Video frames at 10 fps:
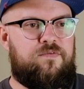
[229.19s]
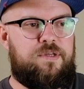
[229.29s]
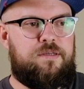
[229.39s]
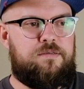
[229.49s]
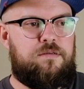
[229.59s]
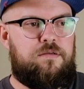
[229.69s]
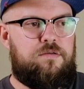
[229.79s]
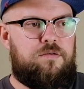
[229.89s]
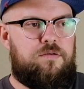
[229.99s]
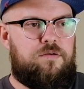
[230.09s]
is
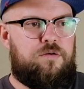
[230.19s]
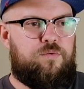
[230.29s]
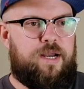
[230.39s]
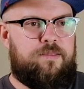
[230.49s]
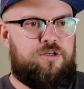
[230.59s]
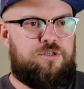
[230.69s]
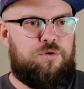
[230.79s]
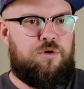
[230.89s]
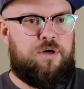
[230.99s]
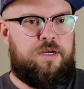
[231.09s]
rather
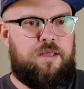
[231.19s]
short.